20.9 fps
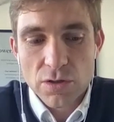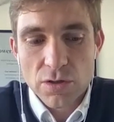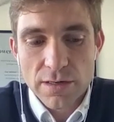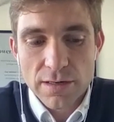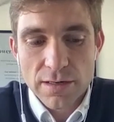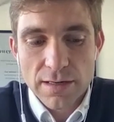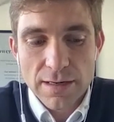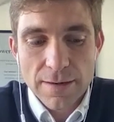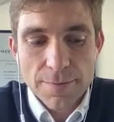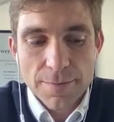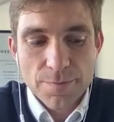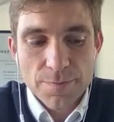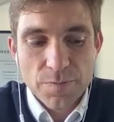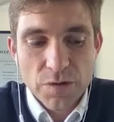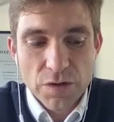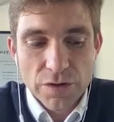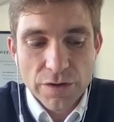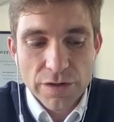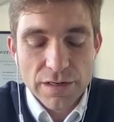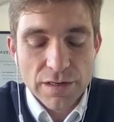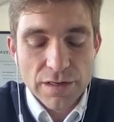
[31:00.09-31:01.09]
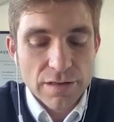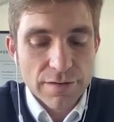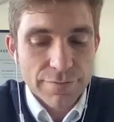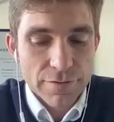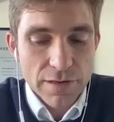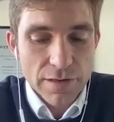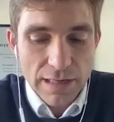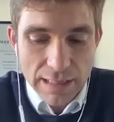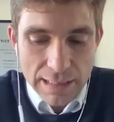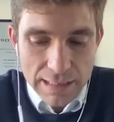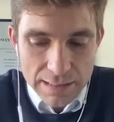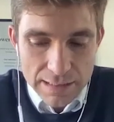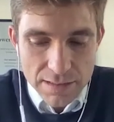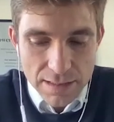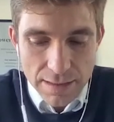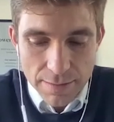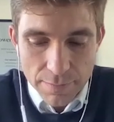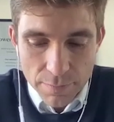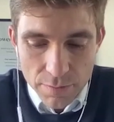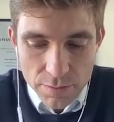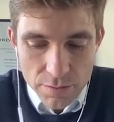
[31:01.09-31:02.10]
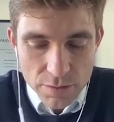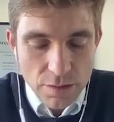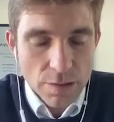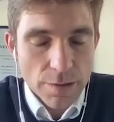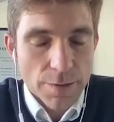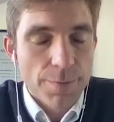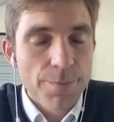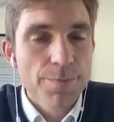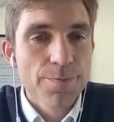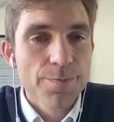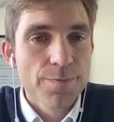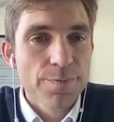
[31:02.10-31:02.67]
you're in a different LSM. So